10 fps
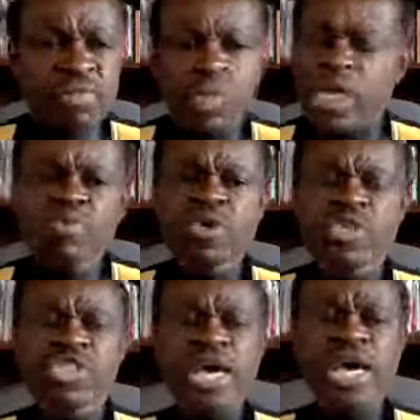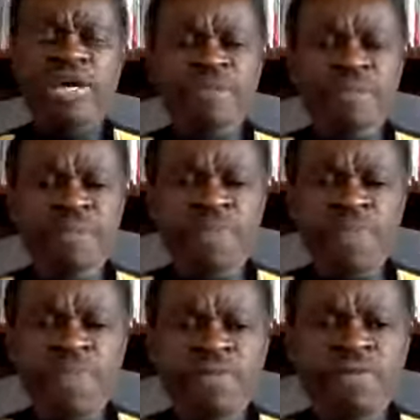Mwalimu was saying.
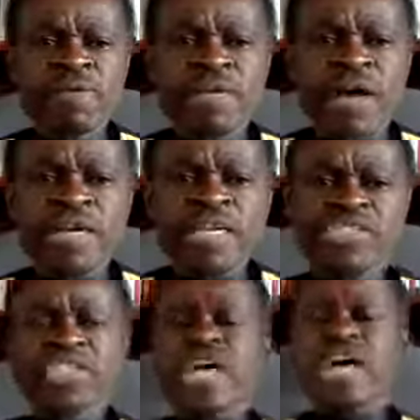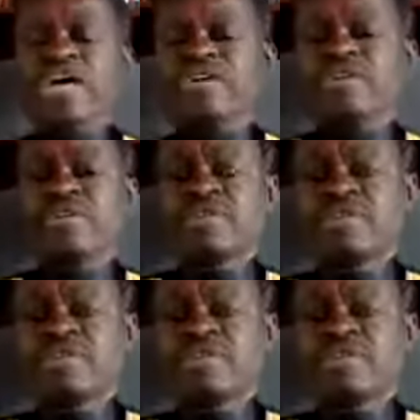And he said